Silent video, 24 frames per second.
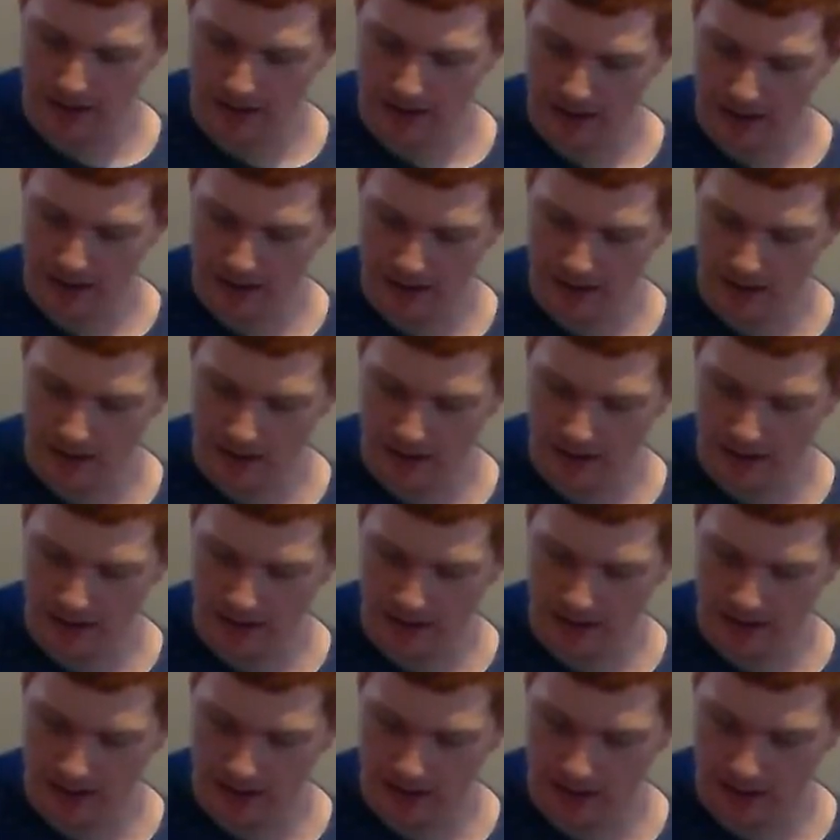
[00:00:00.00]
and then
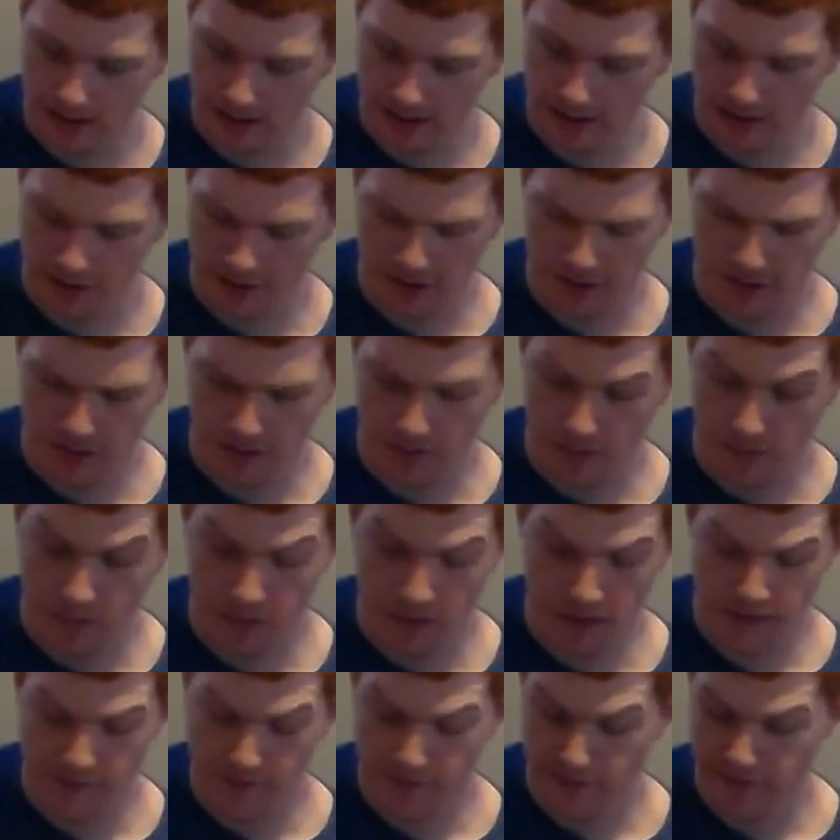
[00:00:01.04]
your
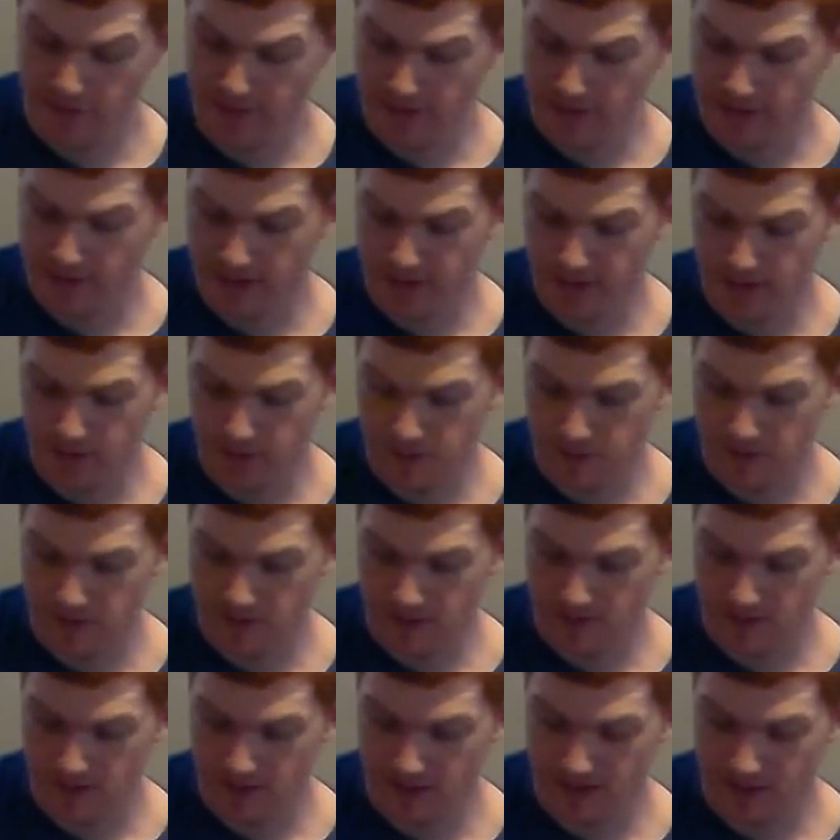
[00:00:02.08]
whatever finger that you
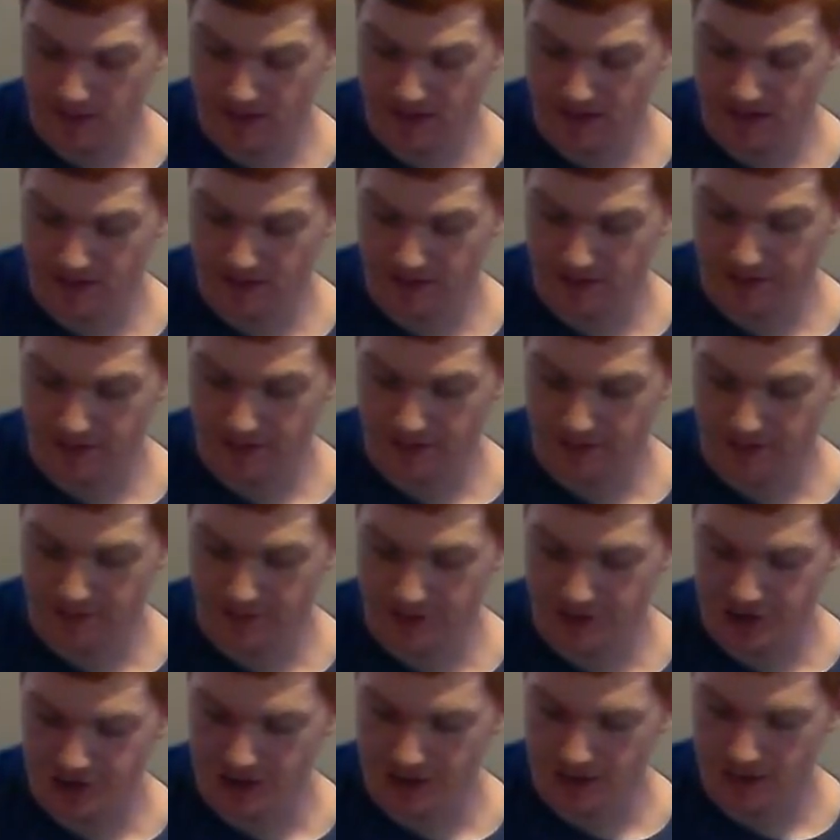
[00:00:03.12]
want on 7th
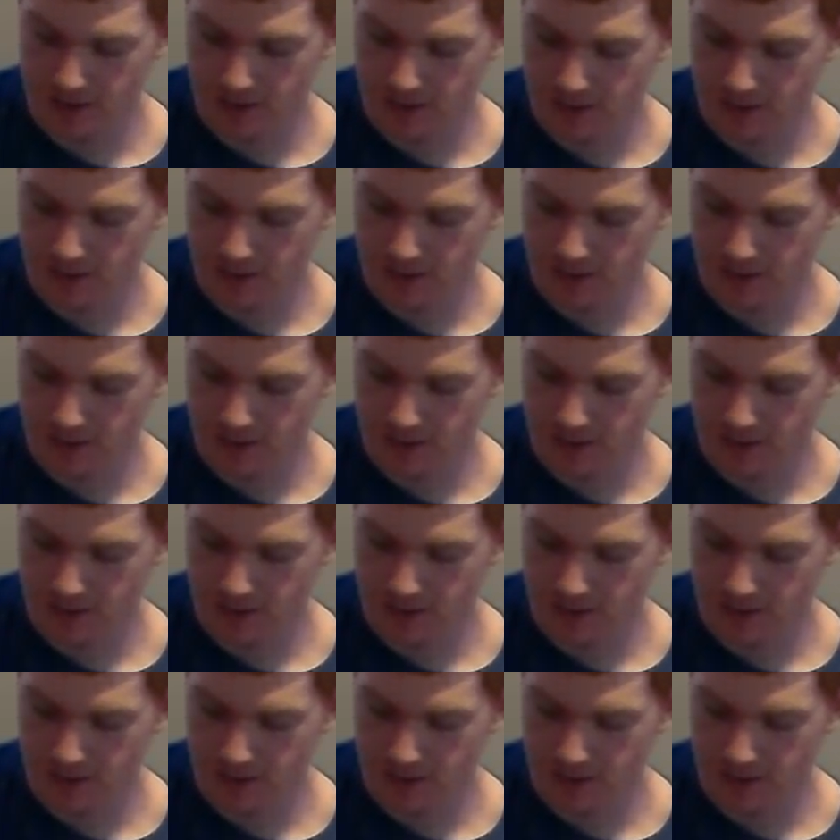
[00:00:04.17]
of G.